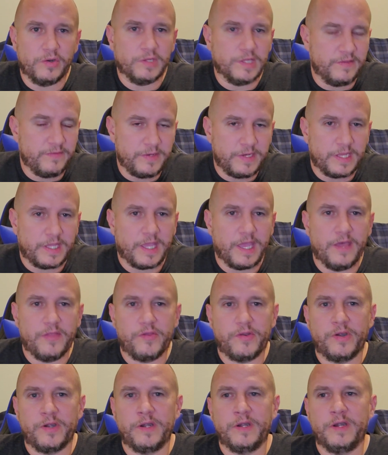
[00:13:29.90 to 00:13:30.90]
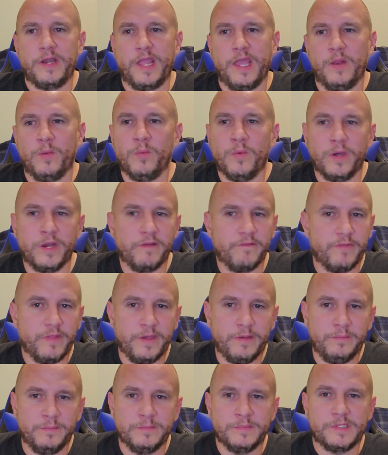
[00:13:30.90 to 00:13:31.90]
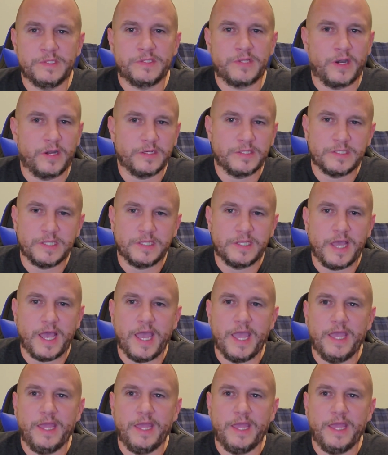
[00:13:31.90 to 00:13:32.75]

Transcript: or living together, and one of them starts the diet.